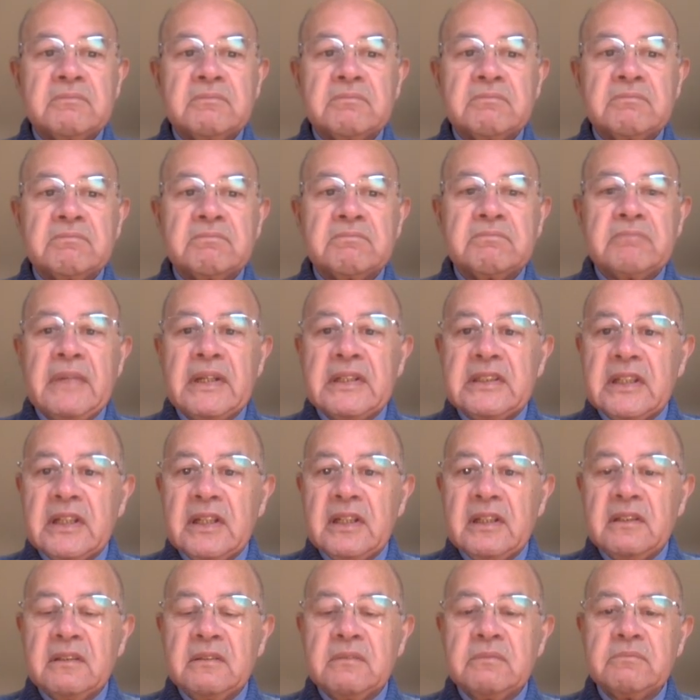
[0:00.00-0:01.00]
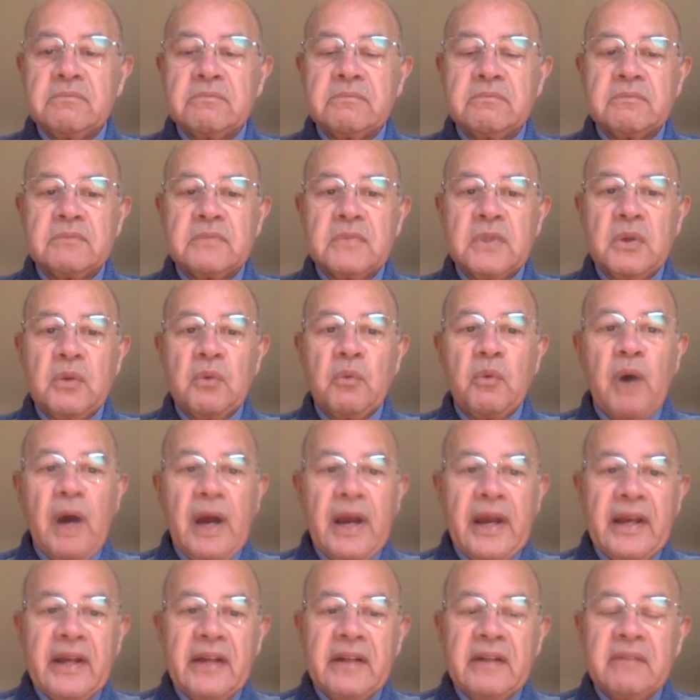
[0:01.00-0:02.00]
metal,
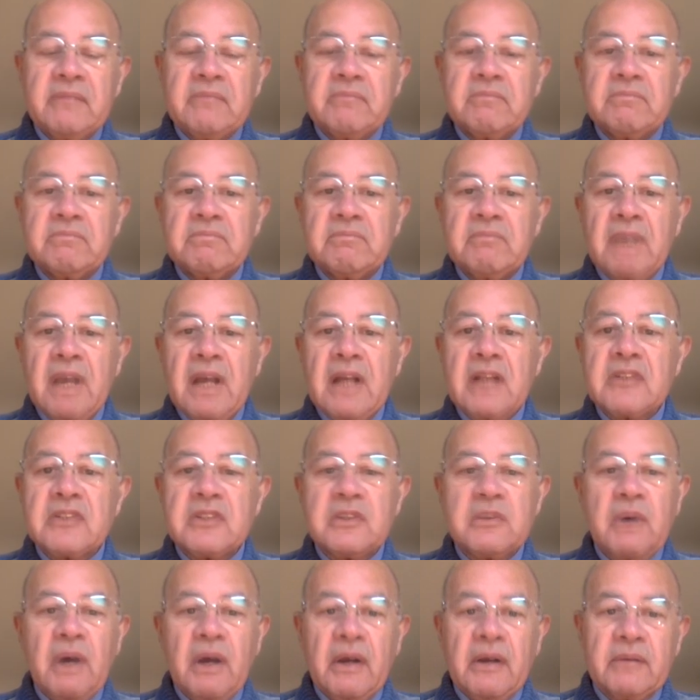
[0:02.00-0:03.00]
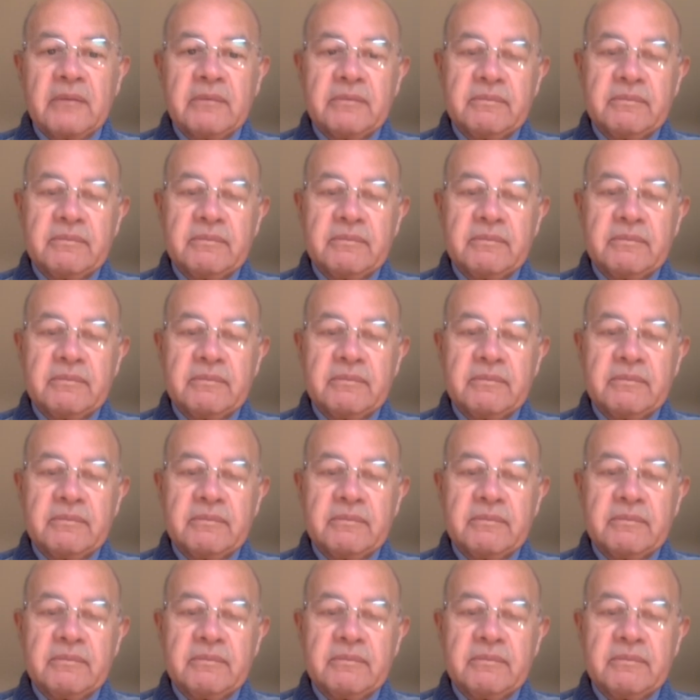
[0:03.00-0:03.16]
wire, and so on.